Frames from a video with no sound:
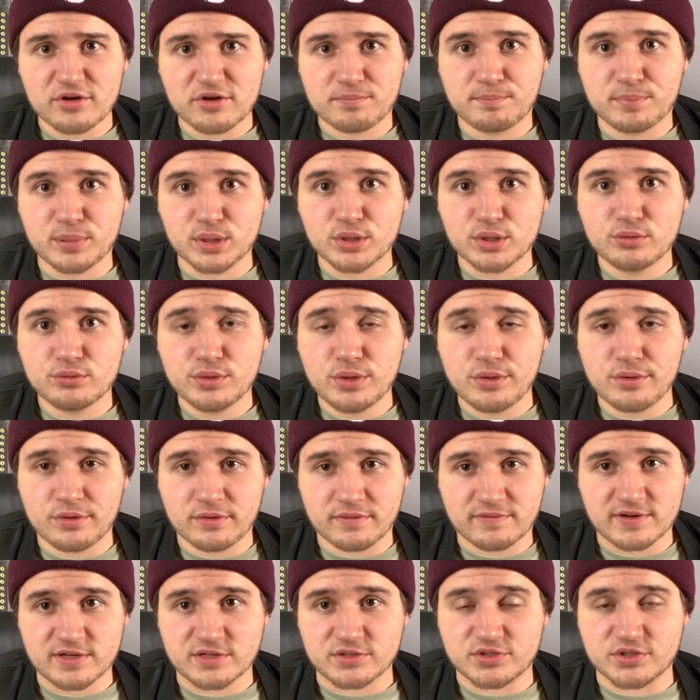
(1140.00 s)
blue
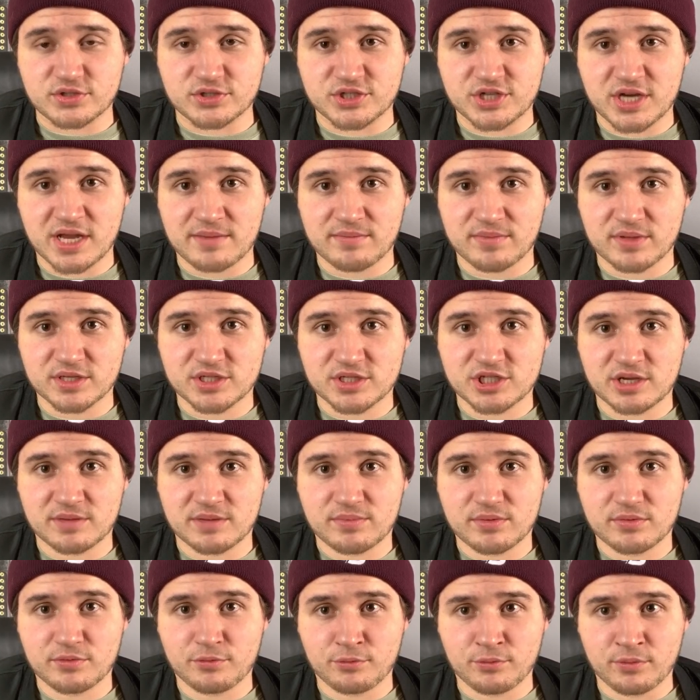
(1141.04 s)
Universal Championship?
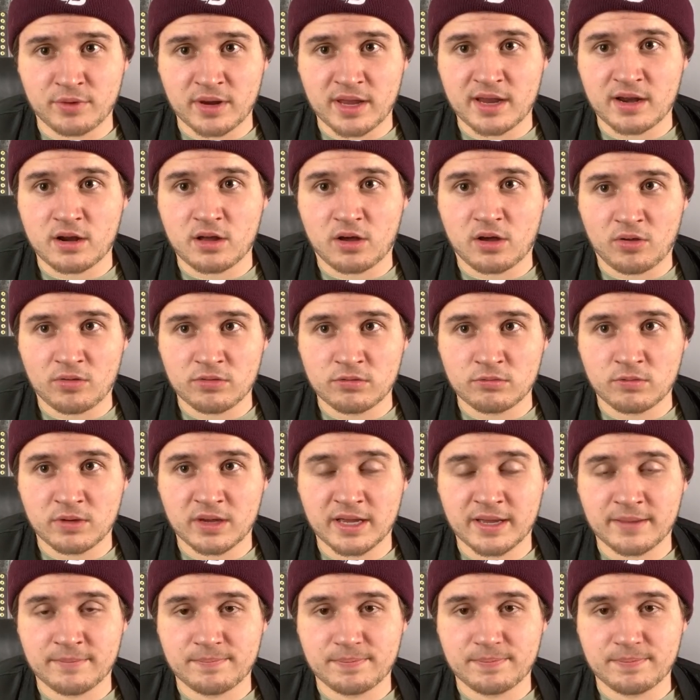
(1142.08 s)
Red all the way.